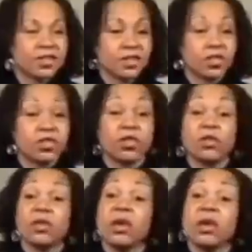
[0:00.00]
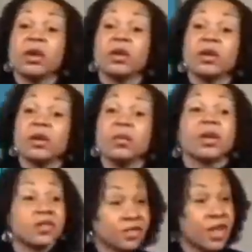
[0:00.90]
it is true
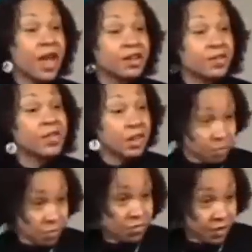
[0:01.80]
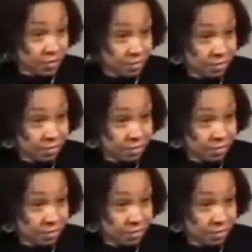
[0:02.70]
because it's scientifically proven.